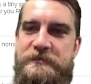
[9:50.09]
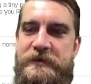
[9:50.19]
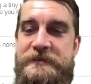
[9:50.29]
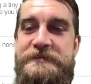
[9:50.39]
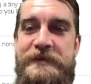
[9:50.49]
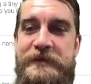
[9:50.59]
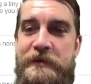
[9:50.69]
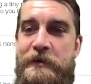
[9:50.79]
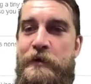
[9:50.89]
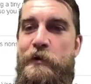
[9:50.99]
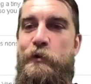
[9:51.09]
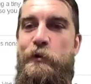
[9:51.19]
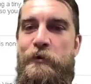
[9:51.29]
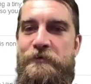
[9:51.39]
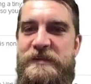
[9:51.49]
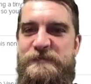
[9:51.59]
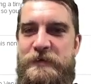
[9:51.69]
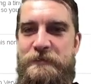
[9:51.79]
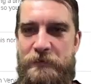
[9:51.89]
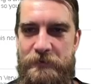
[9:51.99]
So I can see who of these
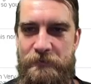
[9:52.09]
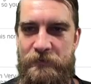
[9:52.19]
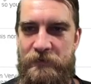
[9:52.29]
people